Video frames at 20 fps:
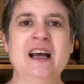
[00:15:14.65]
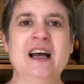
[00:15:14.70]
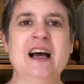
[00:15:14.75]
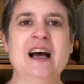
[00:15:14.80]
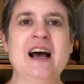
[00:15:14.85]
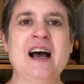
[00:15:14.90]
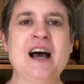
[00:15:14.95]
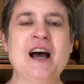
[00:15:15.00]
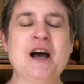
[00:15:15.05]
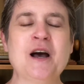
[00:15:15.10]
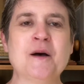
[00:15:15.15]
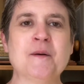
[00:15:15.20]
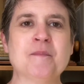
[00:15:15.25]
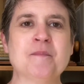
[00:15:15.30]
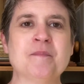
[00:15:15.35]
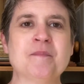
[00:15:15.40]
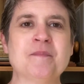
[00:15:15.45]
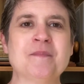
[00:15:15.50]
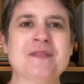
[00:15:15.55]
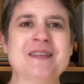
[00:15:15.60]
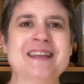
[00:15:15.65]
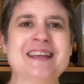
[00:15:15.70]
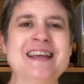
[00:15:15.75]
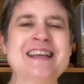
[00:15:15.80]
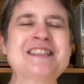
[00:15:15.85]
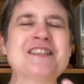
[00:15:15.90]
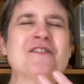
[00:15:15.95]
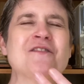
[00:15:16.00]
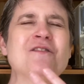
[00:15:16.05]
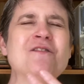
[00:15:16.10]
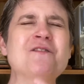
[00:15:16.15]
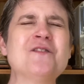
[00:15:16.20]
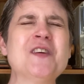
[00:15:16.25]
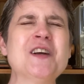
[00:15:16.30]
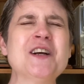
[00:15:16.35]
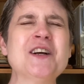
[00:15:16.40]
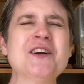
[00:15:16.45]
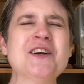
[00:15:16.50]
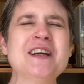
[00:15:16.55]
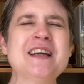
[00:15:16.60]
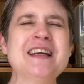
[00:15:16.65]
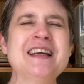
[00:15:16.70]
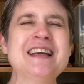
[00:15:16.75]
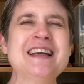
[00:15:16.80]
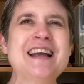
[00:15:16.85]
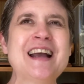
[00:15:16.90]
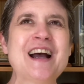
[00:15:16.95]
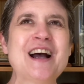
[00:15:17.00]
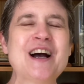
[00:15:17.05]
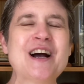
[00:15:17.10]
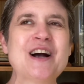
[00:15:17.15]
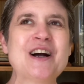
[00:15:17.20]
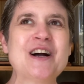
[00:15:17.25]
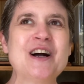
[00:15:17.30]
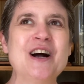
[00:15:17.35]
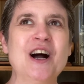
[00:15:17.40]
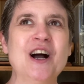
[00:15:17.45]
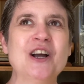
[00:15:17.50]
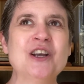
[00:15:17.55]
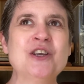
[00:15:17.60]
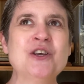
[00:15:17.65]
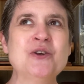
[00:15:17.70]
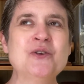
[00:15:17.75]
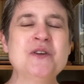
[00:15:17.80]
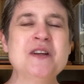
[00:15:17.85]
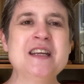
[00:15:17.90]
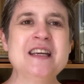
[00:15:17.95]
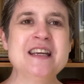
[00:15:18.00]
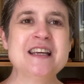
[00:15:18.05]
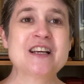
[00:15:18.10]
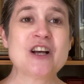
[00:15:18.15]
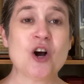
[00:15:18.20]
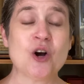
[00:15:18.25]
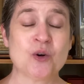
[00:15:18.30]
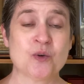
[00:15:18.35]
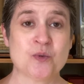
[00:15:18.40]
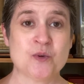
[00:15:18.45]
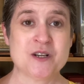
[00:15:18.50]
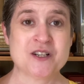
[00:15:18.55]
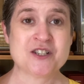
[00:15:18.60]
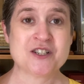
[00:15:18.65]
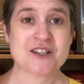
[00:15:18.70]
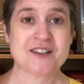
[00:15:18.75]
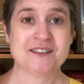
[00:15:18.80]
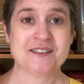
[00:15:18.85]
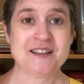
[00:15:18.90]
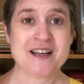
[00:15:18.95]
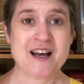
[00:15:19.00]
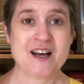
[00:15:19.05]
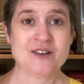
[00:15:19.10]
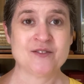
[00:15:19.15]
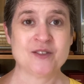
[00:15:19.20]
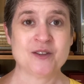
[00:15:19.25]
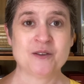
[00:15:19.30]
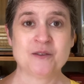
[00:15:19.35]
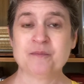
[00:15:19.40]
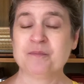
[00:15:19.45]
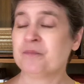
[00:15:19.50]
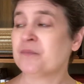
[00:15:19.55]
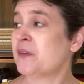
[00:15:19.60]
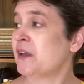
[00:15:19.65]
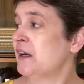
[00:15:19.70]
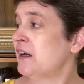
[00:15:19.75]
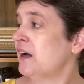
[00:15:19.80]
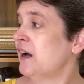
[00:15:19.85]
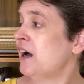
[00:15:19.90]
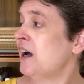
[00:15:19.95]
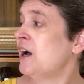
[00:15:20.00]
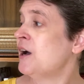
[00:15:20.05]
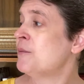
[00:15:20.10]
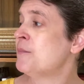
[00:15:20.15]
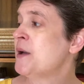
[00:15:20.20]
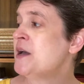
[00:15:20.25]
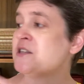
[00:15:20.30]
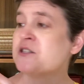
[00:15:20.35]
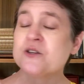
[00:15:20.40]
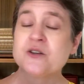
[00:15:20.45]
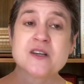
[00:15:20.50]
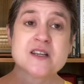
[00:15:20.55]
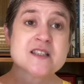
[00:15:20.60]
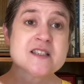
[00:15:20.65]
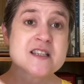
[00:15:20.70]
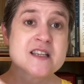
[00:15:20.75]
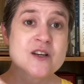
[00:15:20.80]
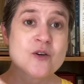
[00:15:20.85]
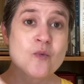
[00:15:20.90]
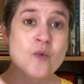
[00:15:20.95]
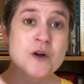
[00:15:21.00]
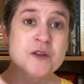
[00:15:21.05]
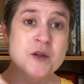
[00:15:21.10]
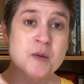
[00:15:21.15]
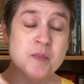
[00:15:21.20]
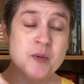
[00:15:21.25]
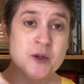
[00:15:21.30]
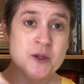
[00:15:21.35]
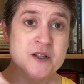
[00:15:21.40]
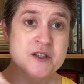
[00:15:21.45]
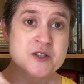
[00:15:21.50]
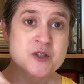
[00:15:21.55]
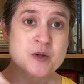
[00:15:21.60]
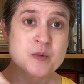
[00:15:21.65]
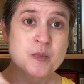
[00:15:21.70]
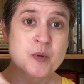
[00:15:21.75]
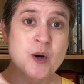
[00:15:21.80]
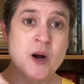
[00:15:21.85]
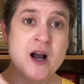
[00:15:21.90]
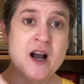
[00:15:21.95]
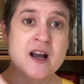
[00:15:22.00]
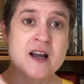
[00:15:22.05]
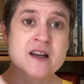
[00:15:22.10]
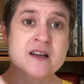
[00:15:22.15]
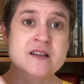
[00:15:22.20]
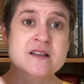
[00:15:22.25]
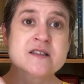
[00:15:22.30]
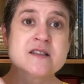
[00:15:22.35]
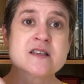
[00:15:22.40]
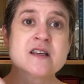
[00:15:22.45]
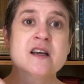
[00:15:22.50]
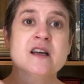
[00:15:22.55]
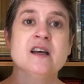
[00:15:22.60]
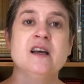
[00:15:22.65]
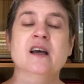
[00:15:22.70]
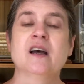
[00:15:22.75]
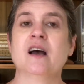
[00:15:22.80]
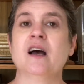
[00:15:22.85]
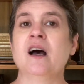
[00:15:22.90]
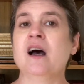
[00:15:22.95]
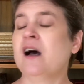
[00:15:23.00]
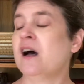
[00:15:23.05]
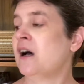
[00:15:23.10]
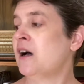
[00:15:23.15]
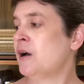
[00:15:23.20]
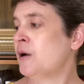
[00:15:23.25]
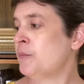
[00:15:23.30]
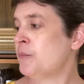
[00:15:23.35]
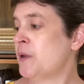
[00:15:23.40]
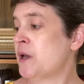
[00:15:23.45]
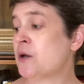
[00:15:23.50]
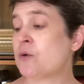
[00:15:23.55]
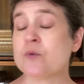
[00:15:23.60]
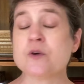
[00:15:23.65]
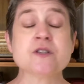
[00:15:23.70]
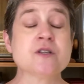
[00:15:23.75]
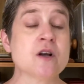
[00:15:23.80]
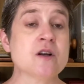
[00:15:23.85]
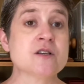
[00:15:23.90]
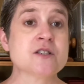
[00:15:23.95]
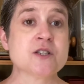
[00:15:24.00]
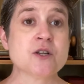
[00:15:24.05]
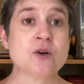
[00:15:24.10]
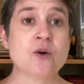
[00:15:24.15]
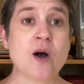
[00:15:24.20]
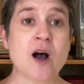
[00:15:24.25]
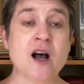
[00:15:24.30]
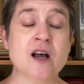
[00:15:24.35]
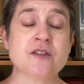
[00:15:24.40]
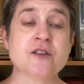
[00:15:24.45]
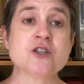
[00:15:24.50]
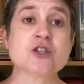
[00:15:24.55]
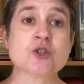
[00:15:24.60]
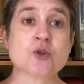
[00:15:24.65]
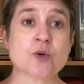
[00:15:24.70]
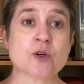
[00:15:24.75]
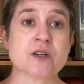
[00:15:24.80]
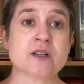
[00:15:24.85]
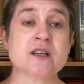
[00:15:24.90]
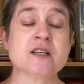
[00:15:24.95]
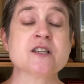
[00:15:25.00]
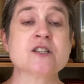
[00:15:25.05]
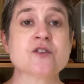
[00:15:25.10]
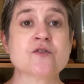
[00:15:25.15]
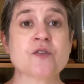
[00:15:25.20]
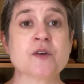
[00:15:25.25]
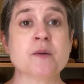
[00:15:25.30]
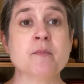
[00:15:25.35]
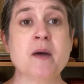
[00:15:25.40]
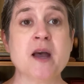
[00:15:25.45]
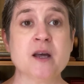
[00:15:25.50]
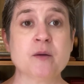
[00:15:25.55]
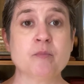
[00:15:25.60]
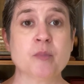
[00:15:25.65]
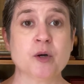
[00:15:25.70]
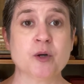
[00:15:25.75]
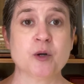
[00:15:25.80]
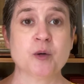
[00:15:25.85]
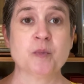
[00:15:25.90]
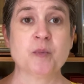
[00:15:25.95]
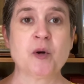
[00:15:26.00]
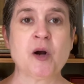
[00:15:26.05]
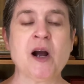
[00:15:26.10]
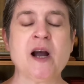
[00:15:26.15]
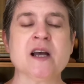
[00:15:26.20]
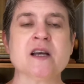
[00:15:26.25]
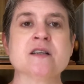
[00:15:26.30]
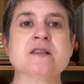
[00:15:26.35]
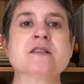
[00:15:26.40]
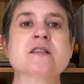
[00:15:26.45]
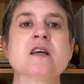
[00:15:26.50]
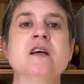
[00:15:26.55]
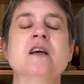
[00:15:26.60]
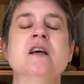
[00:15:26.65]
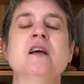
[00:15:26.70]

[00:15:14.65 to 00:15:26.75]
Um, it's a very unique original novel. Um, as you can see, it won the Pulitzer Prize. Um, it was also on the short list for the Man Booker Prize.